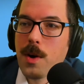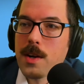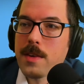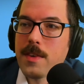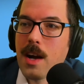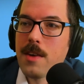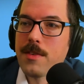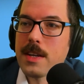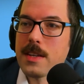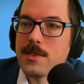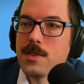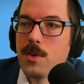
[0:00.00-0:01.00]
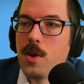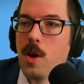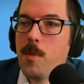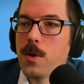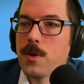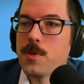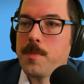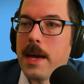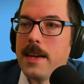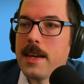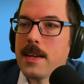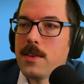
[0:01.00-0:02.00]
of governing, so no more
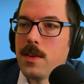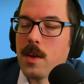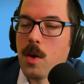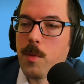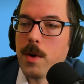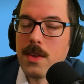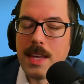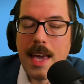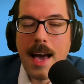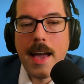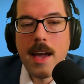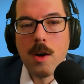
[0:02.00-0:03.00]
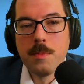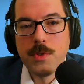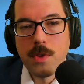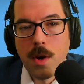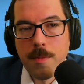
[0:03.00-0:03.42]
spending to their will. Yeah, I hope so.